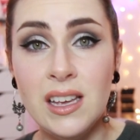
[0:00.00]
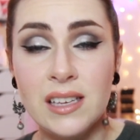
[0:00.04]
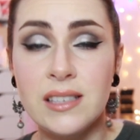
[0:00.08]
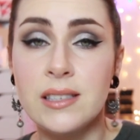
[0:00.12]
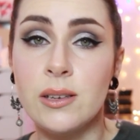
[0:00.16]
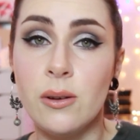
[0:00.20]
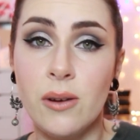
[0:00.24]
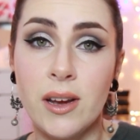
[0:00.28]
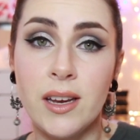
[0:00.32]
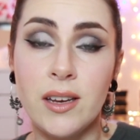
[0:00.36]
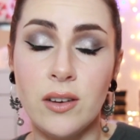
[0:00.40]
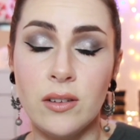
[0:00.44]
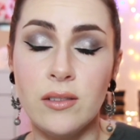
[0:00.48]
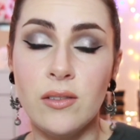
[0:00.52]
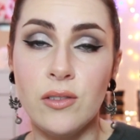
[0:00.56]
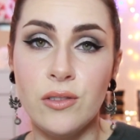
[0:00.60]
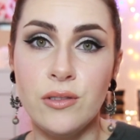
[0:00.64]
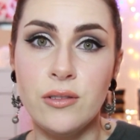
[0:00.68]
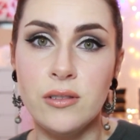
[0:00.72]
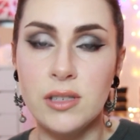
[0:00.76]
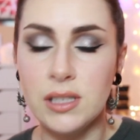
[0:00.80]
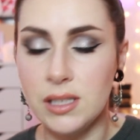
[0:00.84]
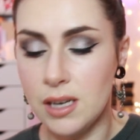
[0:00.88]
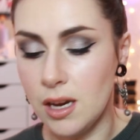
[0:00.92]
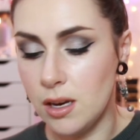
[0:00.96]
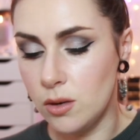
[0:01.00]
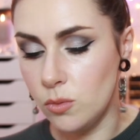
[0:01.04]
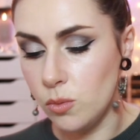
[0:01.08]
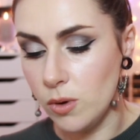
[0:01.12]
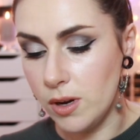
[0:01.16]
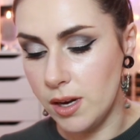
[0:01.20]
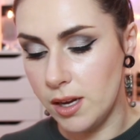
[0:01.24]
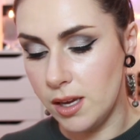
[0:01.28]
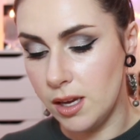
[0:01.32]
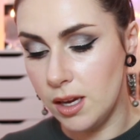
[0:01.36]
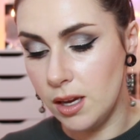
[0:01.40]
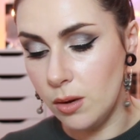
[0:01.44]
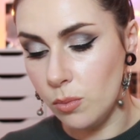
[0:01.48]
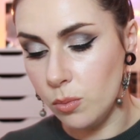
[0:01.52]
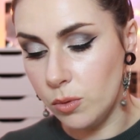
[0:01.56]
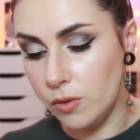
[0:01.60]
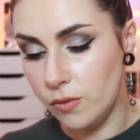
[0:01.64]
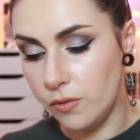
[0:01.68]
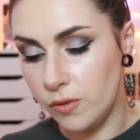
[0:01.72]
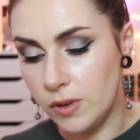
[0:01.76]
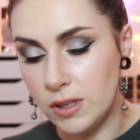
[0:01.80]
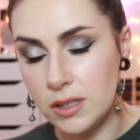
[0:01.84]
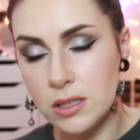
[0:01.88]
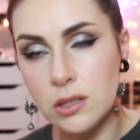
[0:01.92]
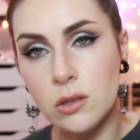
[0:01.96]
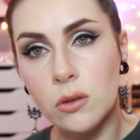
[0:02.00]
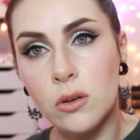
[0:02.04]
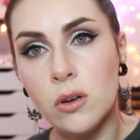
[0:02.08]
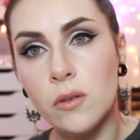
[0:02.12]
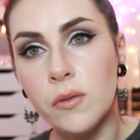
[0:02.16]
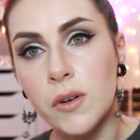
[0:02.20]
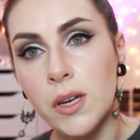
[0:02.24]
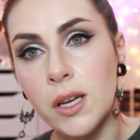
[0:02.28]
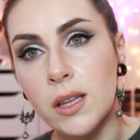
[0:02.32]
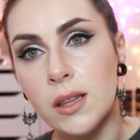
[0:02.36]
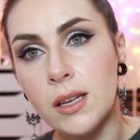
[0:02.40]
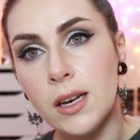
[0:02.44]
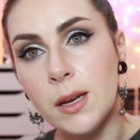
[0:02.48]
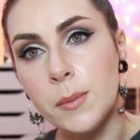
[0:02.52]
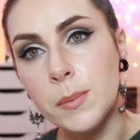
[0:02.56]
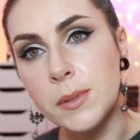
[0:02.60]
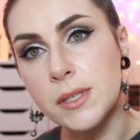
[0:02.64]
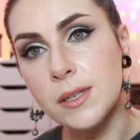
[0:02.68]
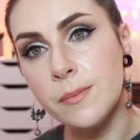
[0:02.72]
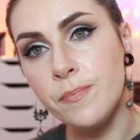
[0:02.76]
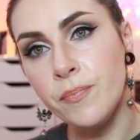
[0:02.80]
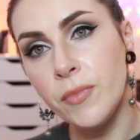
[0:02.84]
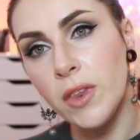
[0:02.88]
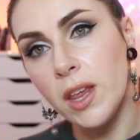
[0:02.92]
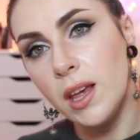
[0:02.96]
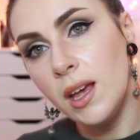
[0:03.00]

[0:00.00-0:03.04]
so I can understand why it would feel so lovely on the lips.